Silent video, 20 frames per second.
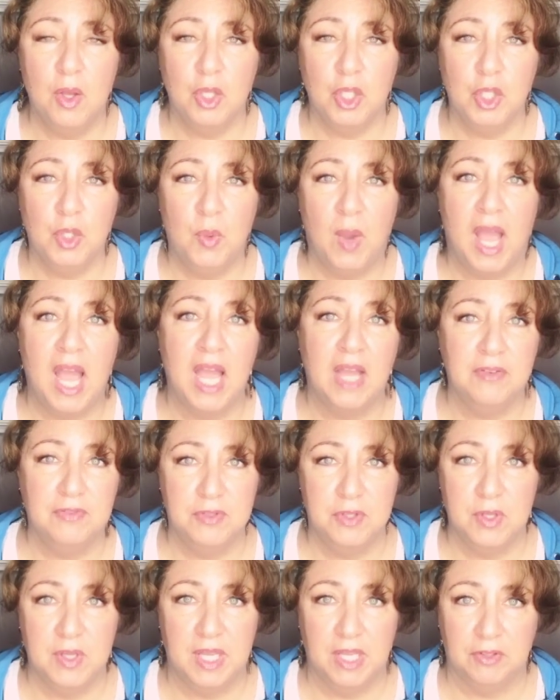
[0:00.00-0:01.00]
You have
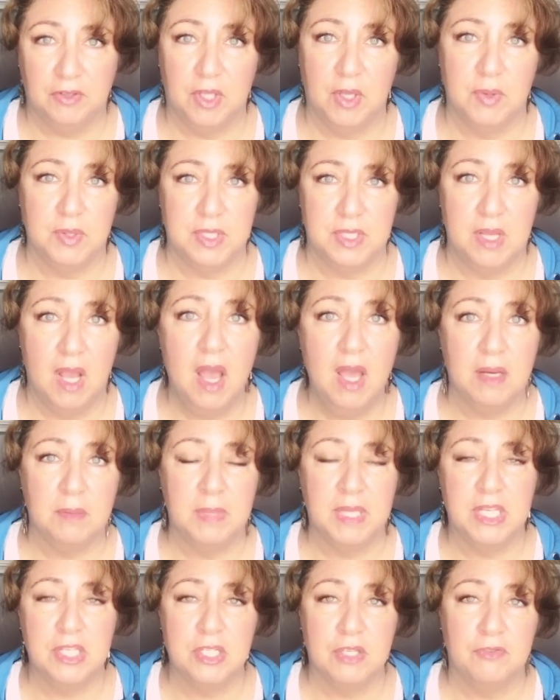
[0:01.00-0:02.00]
to get those done
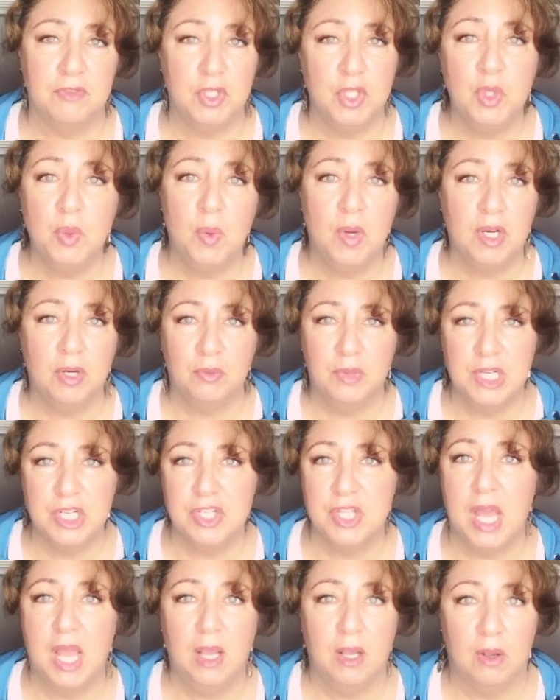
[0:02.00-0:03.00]
because if you want to reach
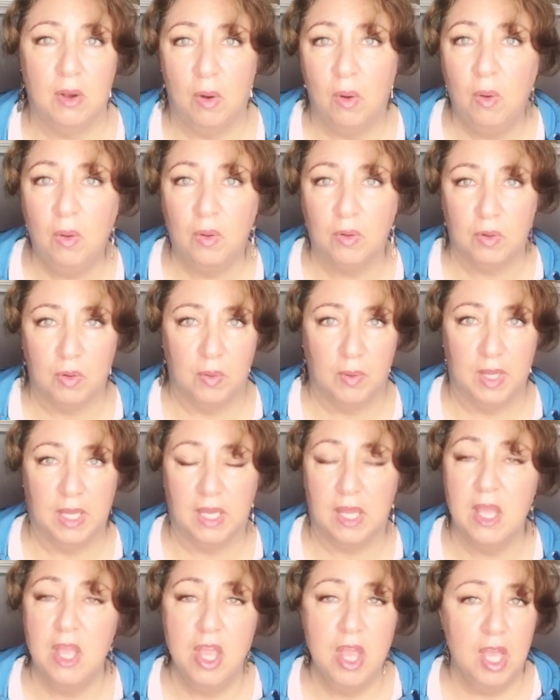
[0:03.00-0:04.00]
that goal
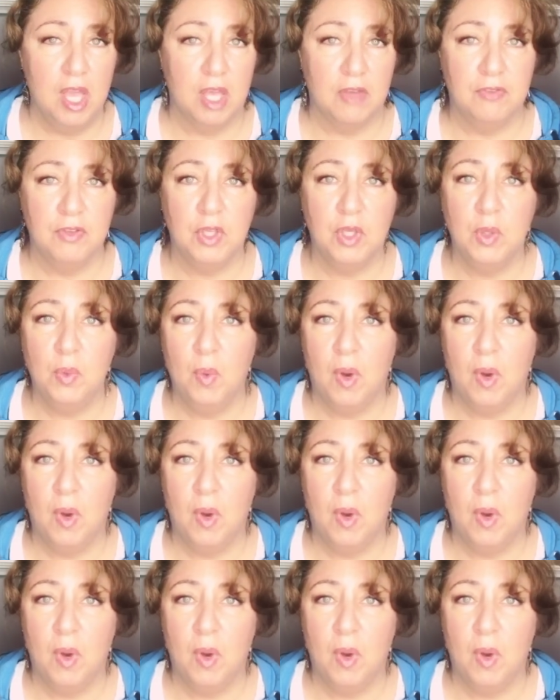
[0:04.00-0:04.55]
quick, if you